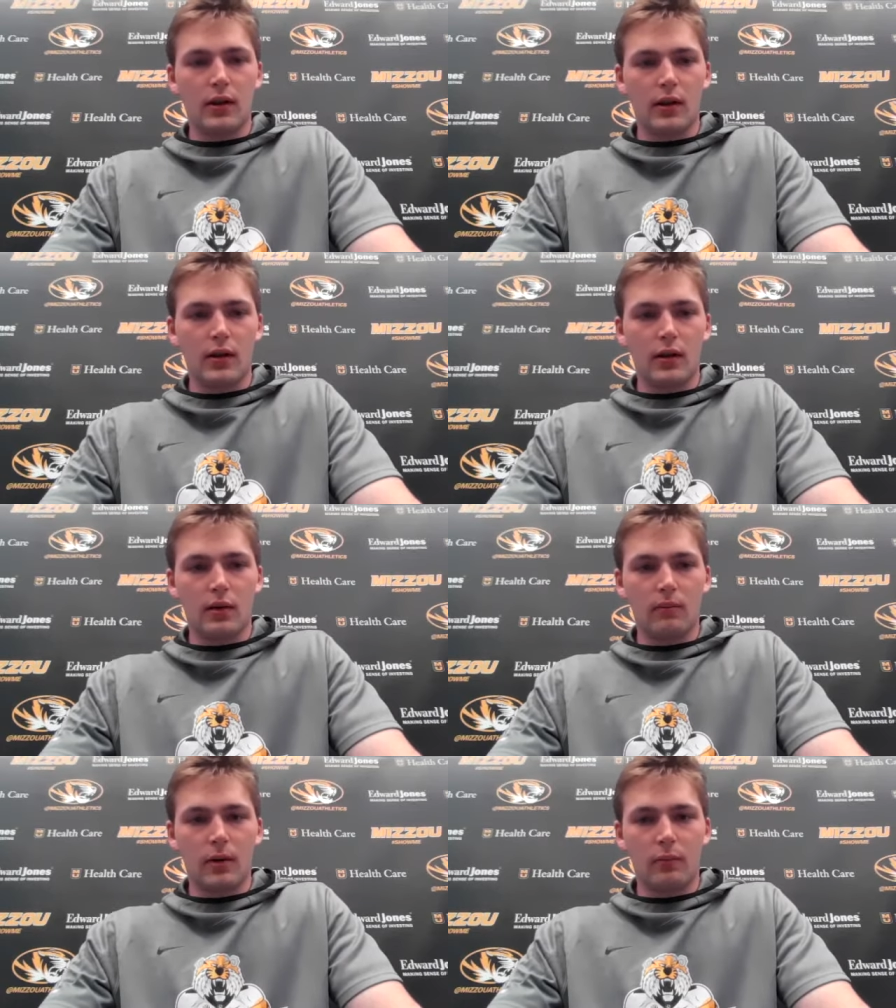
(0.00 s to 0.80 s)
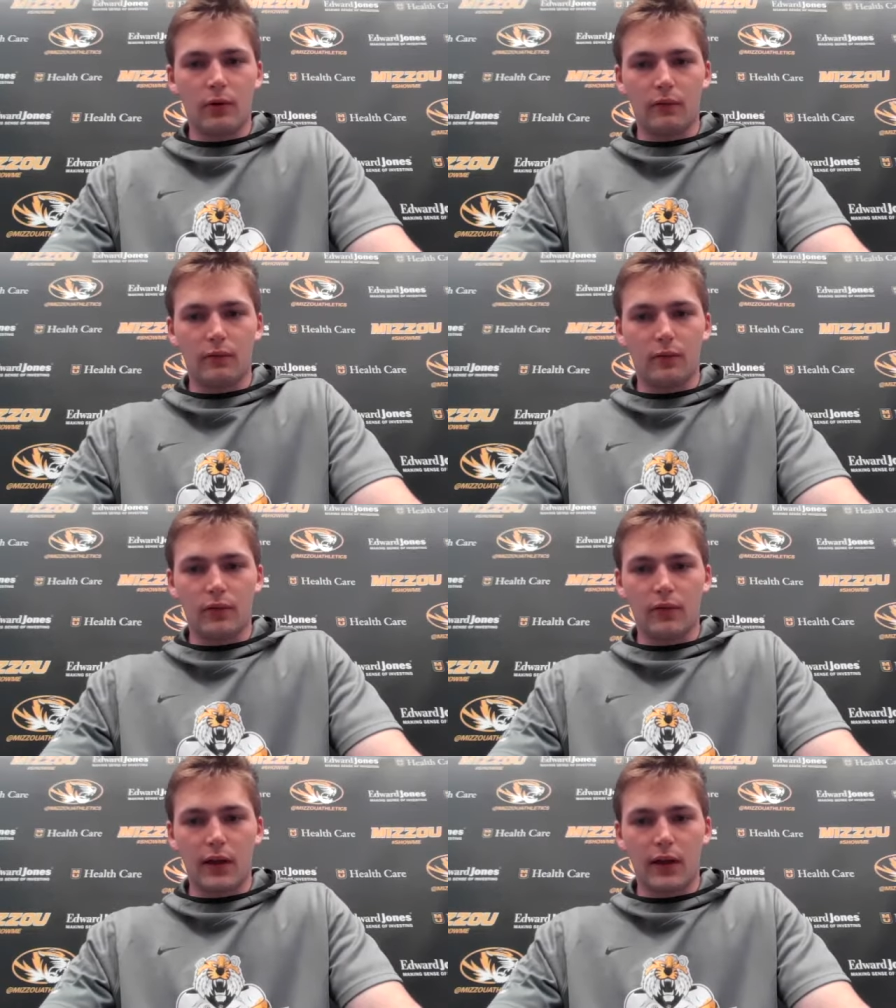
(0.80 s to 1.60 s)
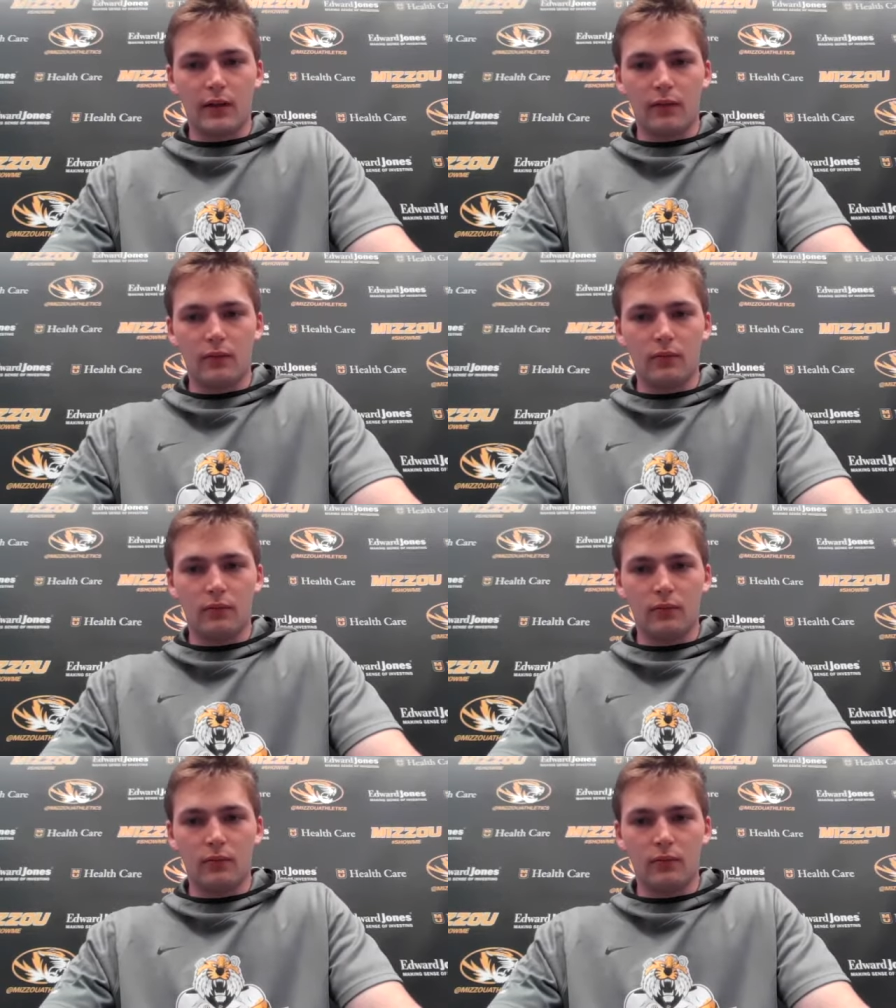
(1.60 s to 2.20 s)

And I'm looking forward to that and